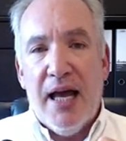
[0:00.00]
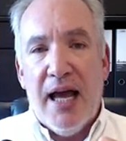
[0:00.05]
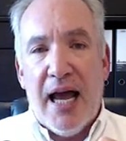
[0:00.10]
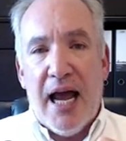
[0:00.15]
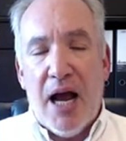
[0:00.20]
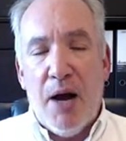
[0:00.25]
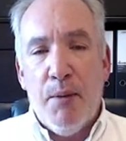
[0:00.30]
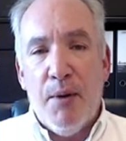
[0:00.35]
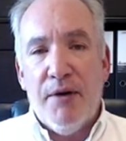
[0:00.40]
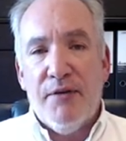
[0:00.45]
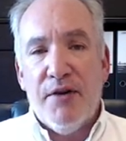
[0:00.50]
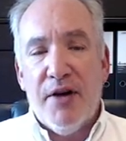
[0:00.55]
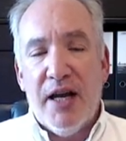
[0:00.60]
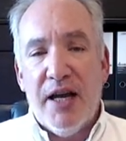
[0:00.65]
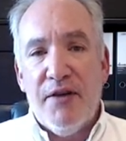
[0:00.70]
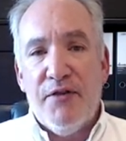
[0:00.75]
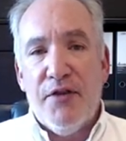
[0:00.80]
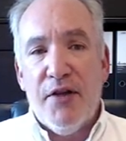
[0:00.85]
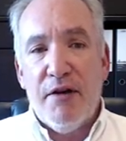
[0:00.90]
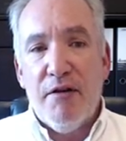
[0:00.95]
However,
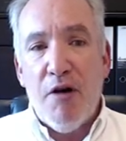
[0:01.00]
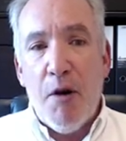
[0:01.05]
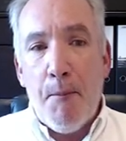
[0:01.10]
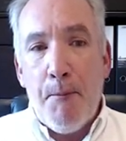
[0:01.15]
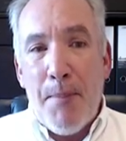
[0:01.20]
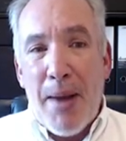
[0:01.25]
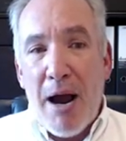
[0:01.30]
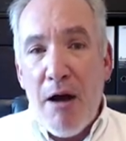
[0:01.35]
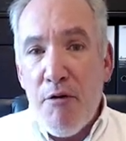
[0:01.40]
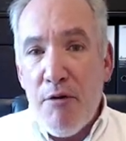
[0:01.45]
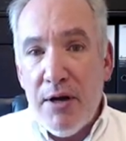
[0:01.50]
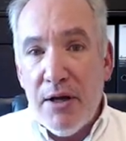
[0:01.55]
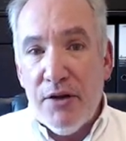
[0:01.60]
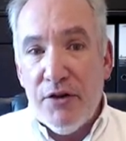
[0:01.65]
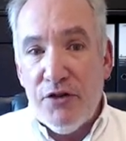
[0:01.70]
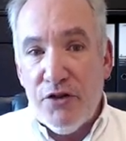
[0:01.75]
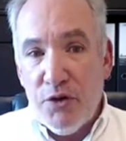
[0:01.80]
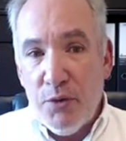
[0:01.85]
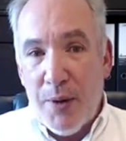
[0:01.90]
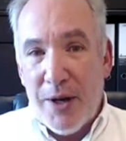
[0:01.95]
if there are
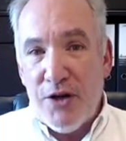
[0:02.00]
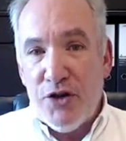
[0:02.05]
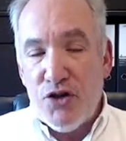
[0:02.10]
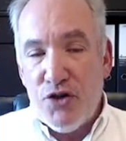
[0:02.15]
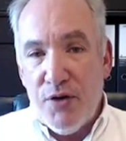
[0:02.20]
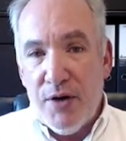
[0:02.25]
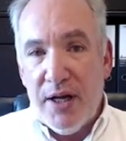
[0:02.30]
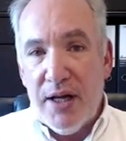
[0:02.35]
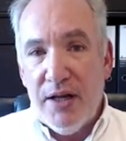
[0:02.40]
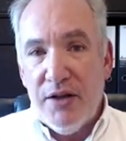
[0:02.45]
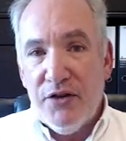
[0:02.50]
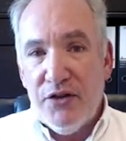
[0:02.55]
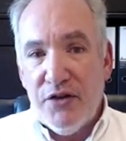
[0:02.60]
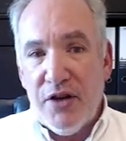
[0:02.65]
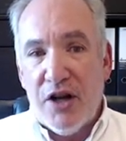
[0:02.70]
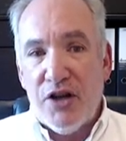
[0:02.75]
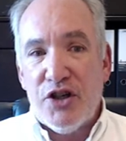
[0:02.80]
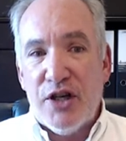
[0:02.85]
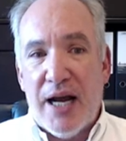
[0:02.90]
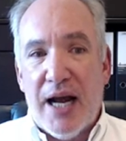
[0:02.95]
barriers to entry,
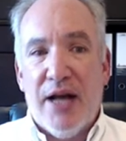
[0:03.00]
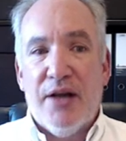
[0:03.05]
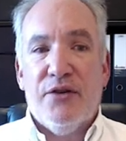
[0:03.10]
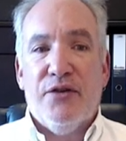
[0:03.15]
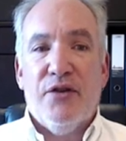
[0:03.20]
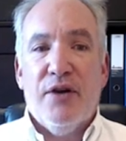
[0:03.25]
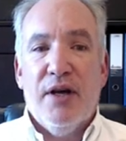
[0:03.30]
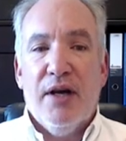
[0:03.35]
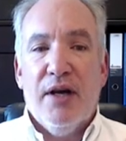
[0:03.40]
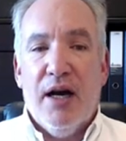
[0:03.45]
such as